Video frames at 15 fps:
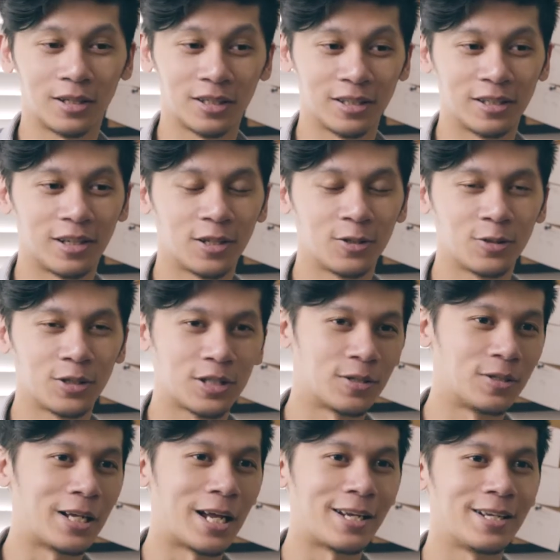in the hundreds
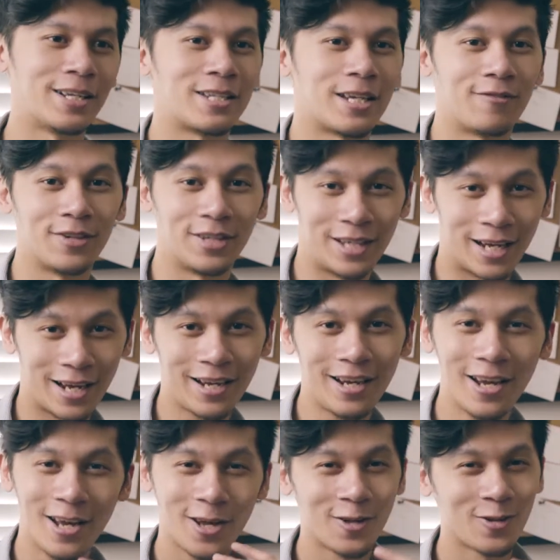or 90s every
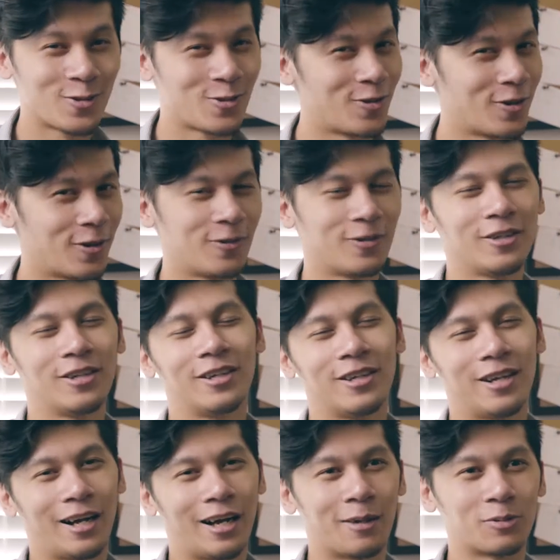day, so
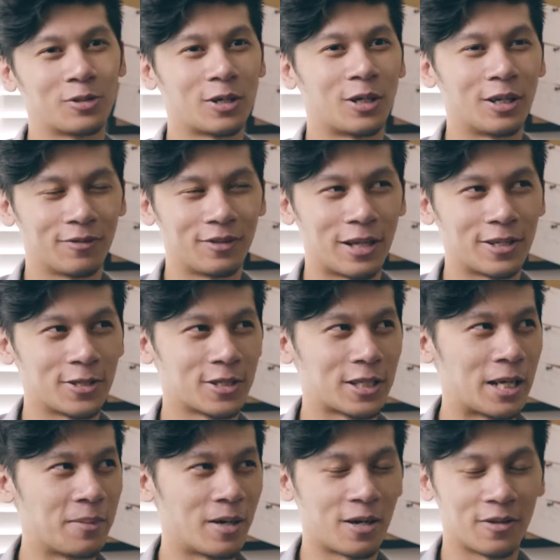I'm sorry if that just
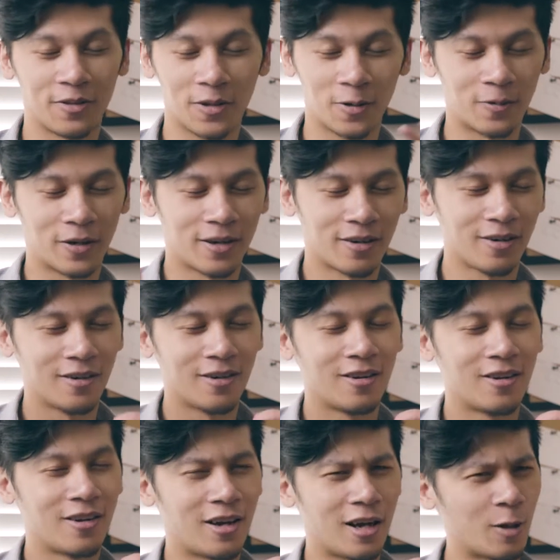came out of nowhere.
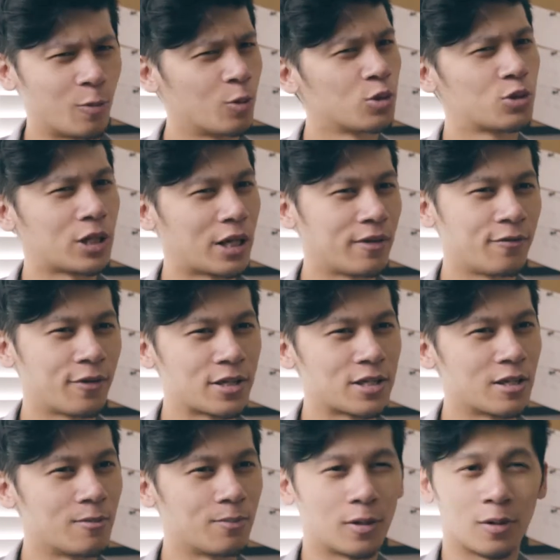I will try and fix
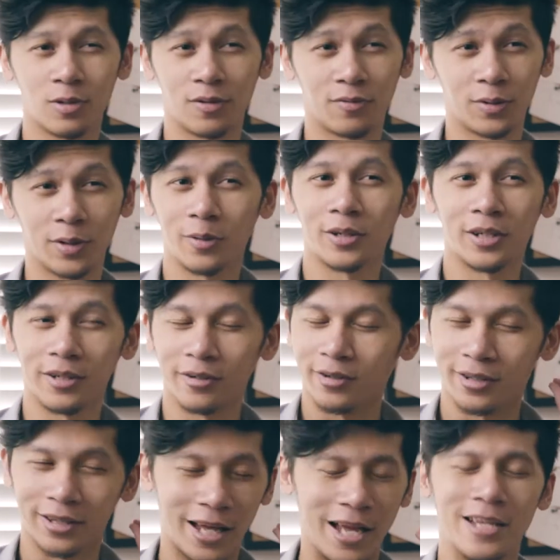it in post. If you don't hear
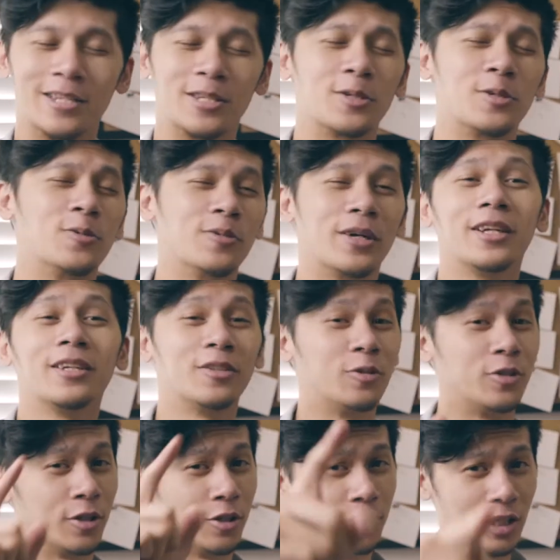it, that is great.
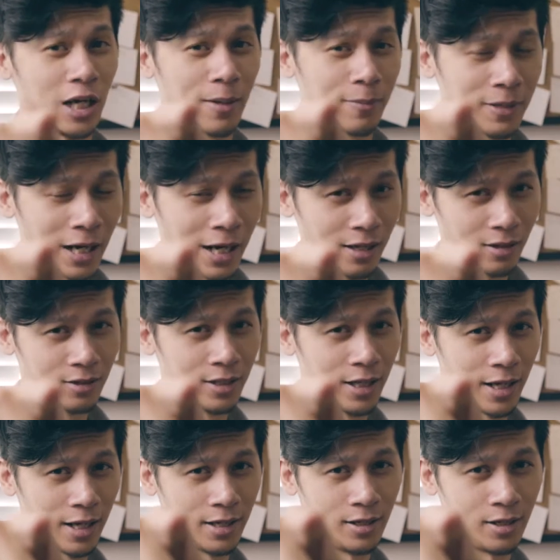Good job, Kyle, in
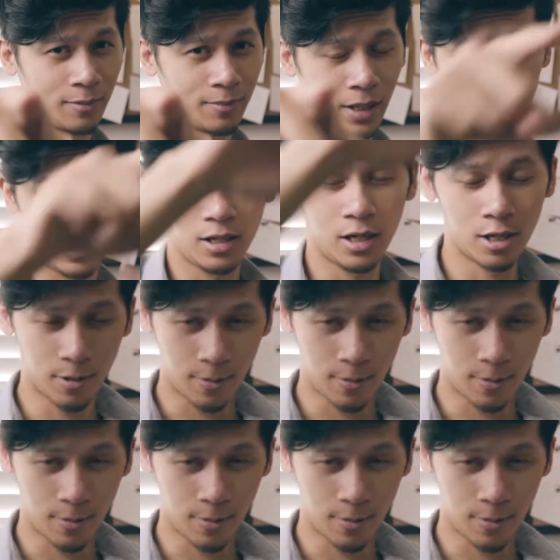the editing bay.